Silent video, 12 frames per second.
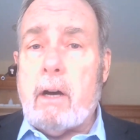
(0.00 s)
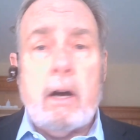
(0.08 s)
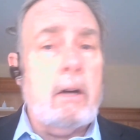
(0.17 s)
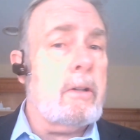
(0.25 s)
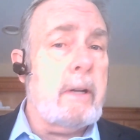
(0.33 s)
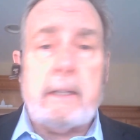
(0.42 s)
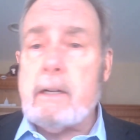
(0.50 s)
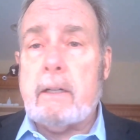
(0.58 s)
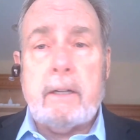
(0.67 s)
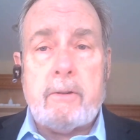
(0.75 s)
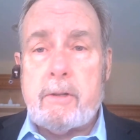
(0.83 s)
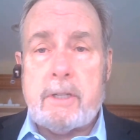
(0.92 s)
all credit
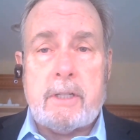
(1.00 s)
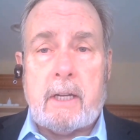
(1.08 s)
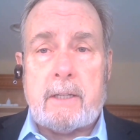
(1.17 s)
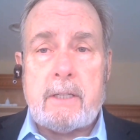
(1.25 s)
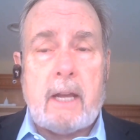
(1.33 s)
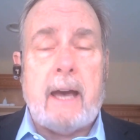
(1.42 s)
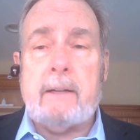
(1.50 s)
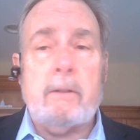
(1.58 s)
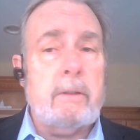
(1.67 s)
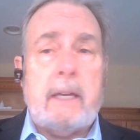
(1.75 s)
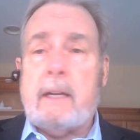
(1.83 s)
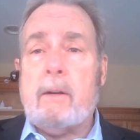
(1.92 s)
card interest stinks, I
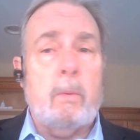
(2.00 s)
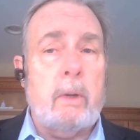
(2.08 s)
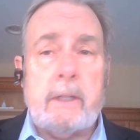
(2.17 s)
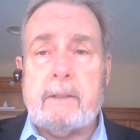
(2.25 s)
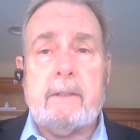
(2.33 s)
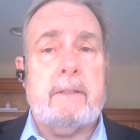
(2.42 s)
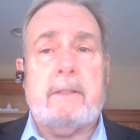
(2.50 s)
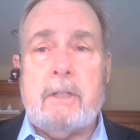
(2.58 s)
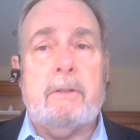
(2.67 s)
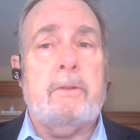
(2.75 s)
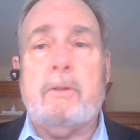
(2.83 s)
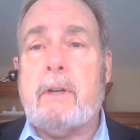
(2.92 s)
don't care what
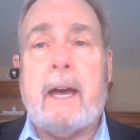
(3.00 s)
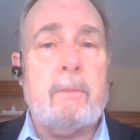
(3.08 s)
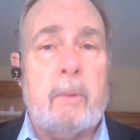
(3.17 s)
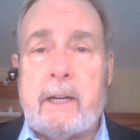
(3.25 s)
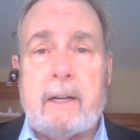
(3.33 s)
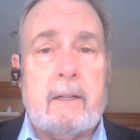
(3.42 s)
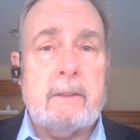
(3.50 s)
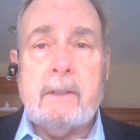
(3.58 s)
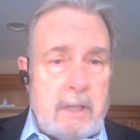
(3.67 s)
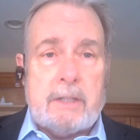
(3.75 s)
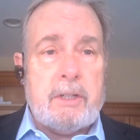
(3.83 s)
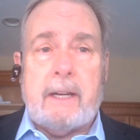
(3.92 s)
deal you got where,
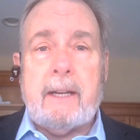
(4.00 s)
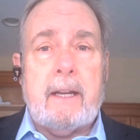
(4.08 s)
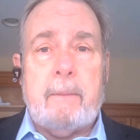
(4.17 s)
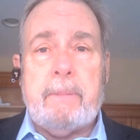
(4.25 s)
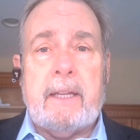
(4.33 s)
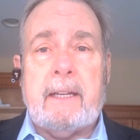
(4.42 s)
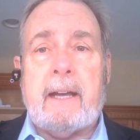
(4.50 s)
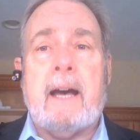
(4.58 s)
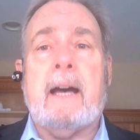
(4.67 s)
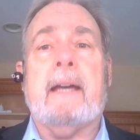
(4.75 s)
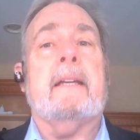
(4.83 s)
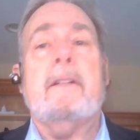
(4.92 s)
it's going to end up being
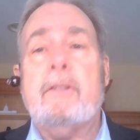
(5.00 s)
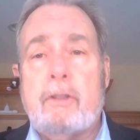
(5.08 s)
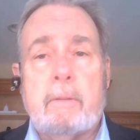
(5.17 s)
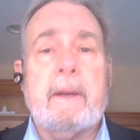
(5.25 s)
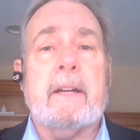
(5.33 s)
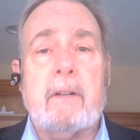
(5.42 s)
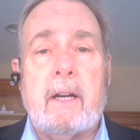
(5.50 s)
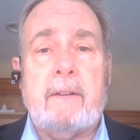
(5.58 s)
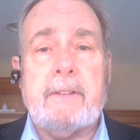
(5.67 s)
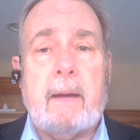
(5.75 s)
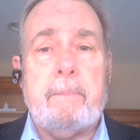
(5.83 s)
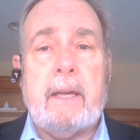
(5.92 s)
high. You're better
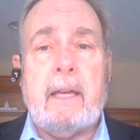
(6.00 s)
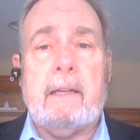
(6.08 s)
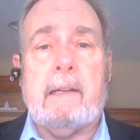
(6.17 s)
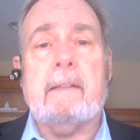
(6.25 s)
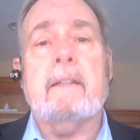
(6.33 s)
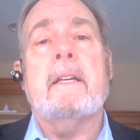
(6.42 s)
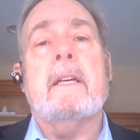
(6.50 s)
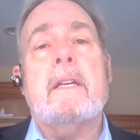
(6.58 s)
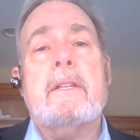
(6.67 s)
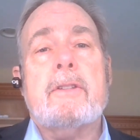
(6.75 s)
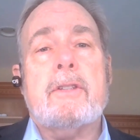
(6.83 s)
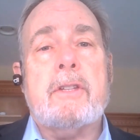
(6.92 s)
off not paying it.
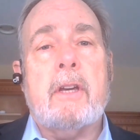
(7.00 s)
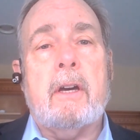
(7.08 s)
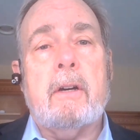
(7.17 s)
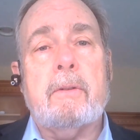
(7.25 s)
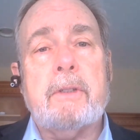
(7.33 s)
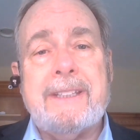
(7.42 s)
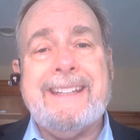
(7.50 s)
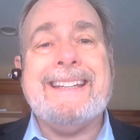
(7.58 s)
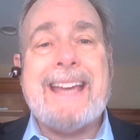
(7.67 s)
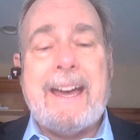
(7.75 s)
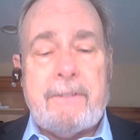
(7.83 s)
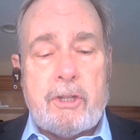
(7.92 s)
So you need
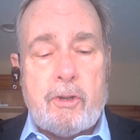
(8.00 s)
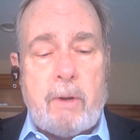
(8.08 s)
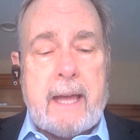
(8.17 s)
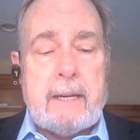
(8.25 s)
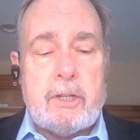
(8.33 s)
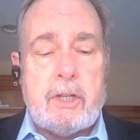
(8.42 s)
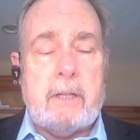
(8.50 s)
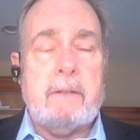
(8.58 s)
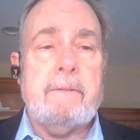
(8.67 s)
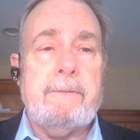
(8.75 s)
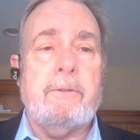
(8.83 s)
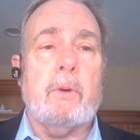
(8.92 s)
to have a strategy
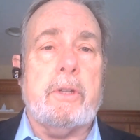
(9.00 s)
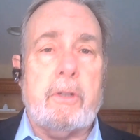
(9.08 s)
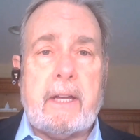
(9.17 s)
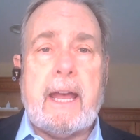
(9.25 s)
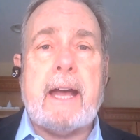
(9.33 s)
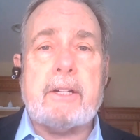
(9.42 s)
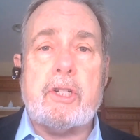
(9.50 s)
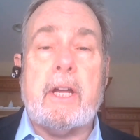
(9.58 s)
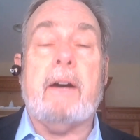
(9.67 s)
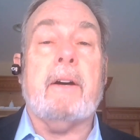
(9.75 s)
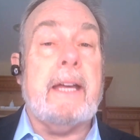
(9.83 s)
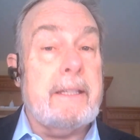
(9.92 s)
for your cash
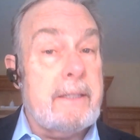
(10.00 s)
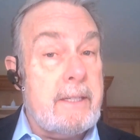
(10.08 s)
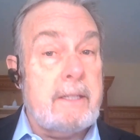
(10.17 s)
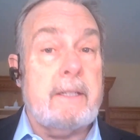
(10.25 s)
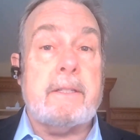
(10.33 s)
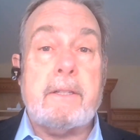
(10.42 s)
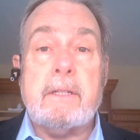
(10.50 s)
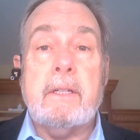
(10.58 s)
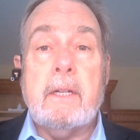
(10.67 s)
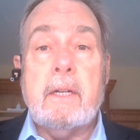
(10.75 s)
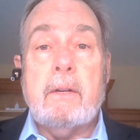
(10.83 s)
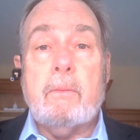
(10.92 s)
now. And since
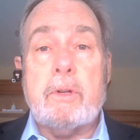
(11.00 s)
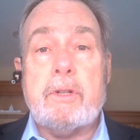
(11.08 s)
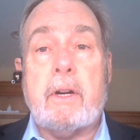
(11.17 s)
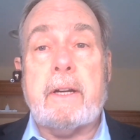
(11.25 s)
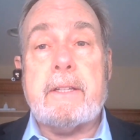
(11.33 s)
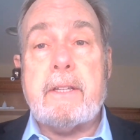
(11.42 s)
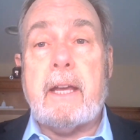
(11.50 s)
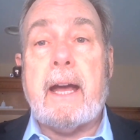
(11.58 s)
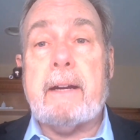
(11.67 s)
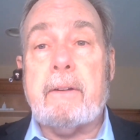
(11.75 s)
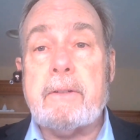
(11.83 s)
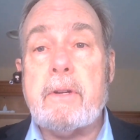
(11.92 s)
we're starting to see
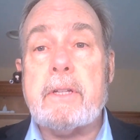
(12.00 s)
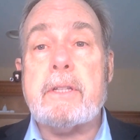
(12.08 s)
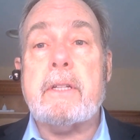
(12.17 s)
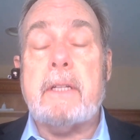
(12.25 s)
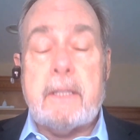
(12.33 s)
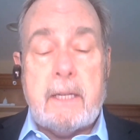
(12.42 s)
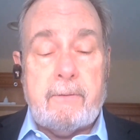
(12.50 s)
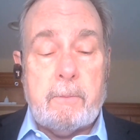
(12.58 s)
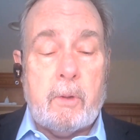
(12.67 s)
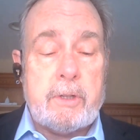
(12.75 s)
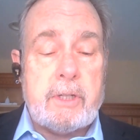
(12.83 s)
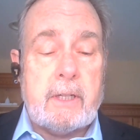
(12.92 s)
higher interest, it's even
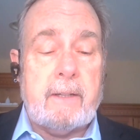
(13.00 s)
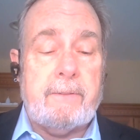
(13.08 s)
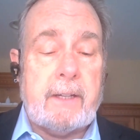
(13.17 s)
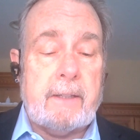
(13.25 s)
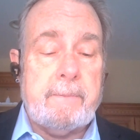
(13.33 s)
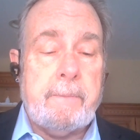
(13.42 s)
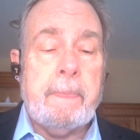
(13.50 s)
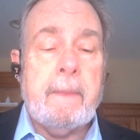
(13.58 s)
more significant.